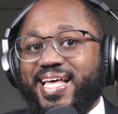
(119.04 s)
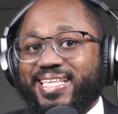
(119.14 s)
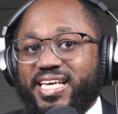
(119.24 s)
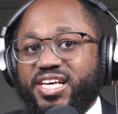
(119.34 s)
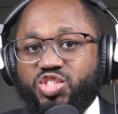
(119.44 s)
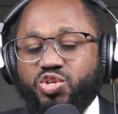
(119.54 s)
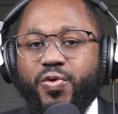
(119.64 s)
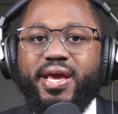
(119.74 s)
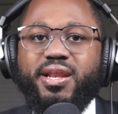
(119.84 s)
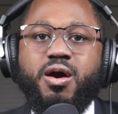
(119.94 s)
this screen,
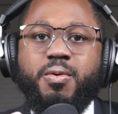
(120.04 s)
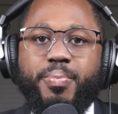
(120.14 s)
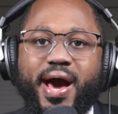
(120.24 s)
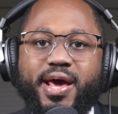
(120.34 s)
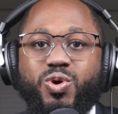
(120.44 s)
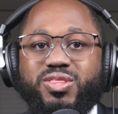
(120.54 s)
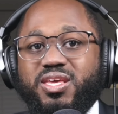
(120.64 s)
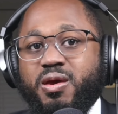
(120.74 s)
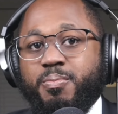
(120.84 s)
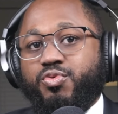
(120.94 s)
combined with the
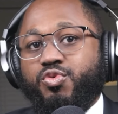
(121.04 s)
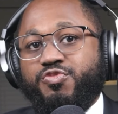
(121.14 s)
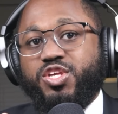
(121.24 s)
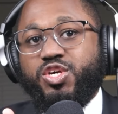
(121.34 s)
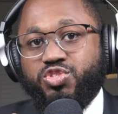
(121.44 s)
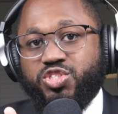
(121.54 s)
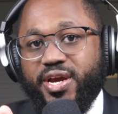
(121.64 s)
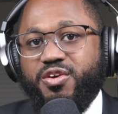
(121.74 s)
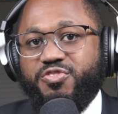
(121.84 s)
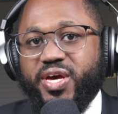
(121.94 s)
improved user
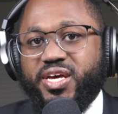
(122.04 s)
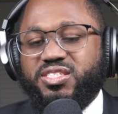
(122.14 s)
interface,